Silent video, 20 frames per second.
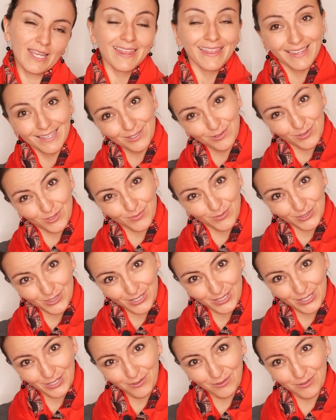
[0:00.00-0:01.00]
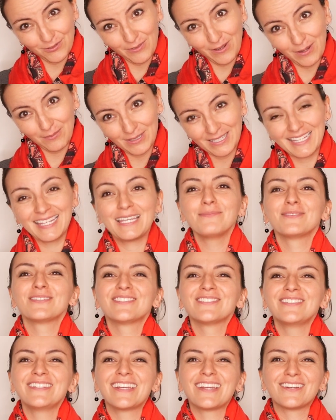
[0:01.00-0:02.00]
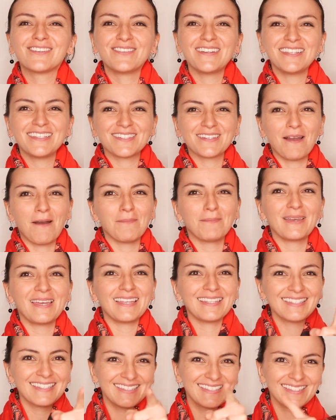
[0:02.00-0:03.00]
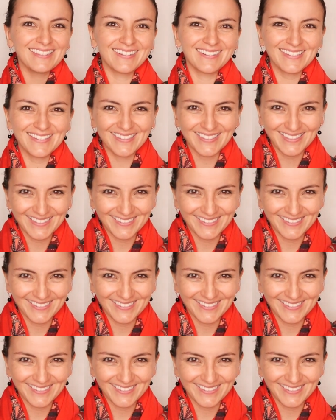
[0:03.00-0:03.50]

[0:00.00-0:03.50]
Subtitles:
This was Multilingual Family. Keep on doing a great job and talk to you